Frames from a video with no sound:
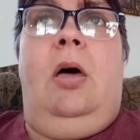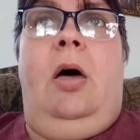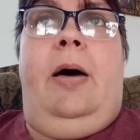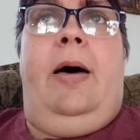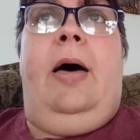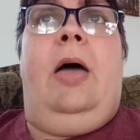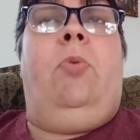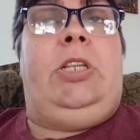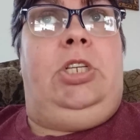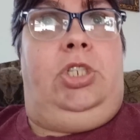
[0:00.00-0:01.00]
I
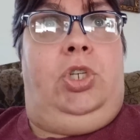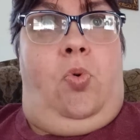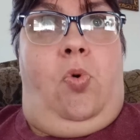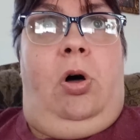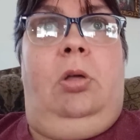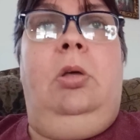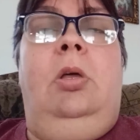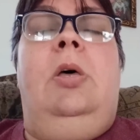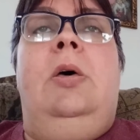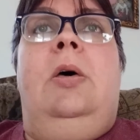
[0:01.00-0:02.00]
went to school.
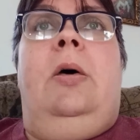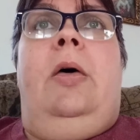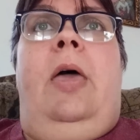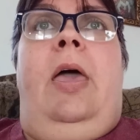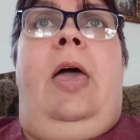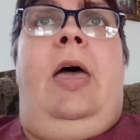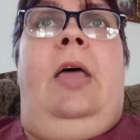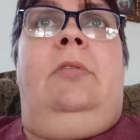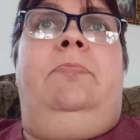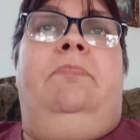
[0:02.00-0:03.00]

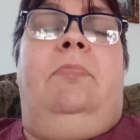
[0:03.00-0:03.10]
And